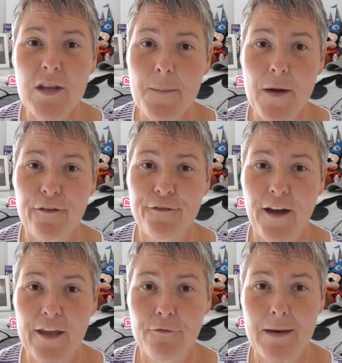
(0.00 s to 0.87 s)
only about a
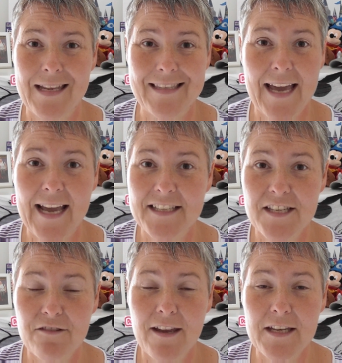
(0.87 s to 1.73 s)
5-minute
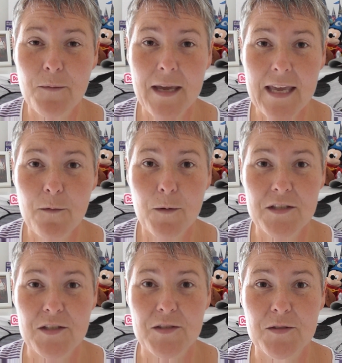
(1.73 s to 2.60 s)
taxi ride away,
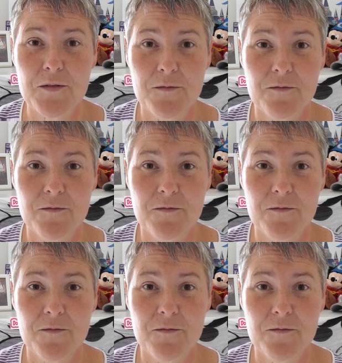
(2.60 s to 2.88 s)
which is